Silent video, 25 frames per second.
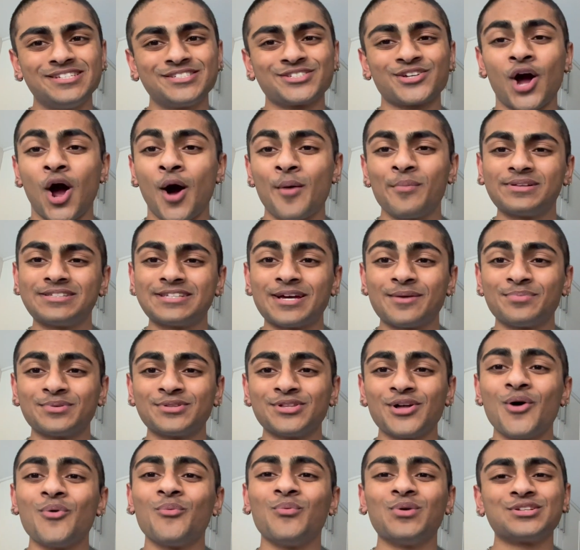comment down
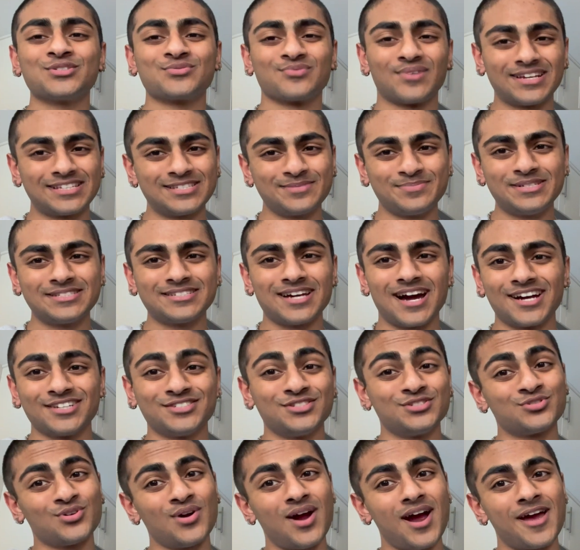below which recipes I
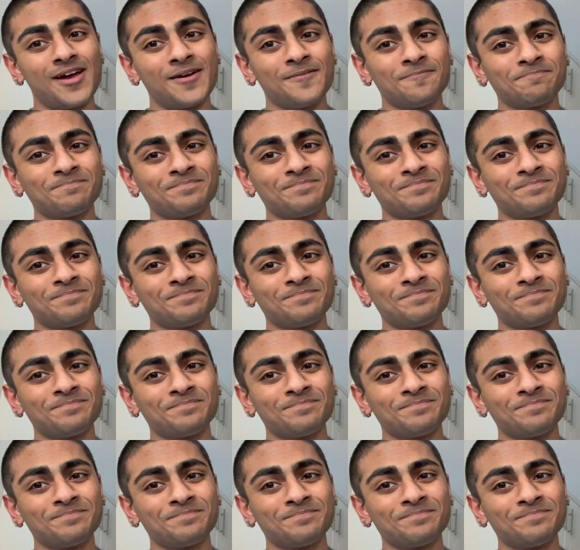should try.